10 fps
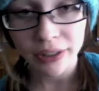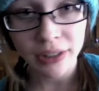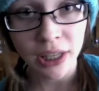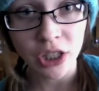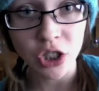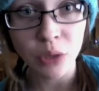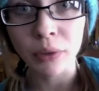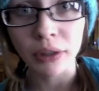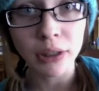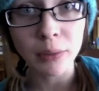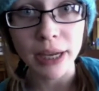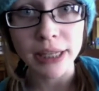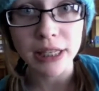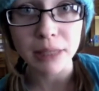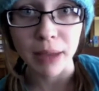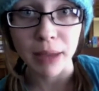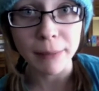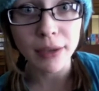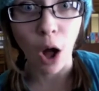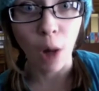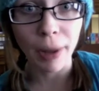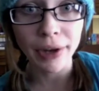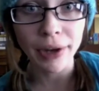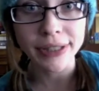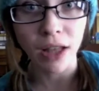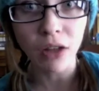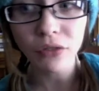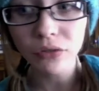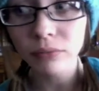Can she really raise this baby all by herself?